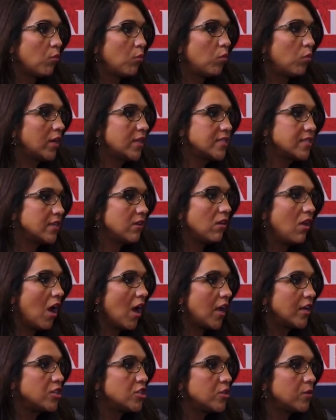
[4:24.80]
then what is
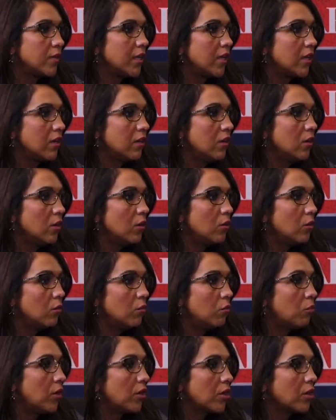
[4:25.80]
Ilhan doing
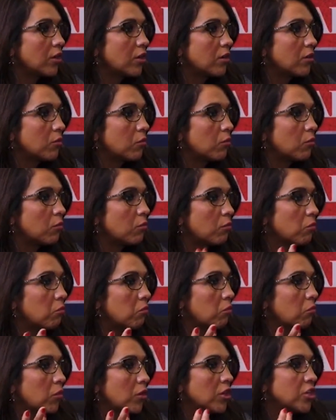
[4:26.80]
with her
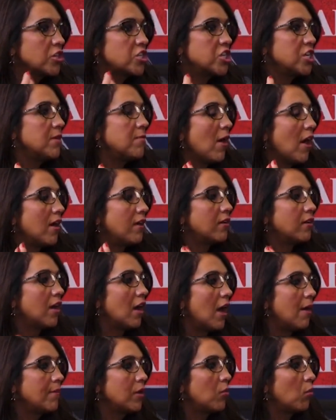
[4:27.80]
with her hijab on?
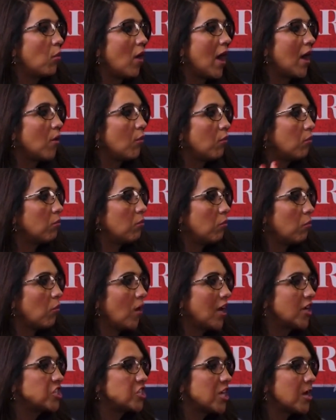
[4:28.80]
I mean, why
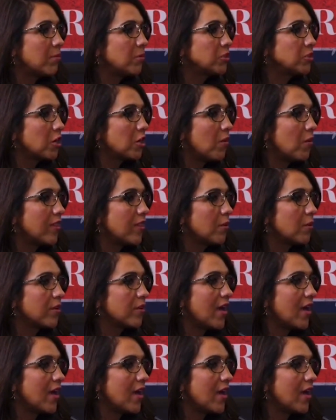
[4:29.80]
why is she able to go in there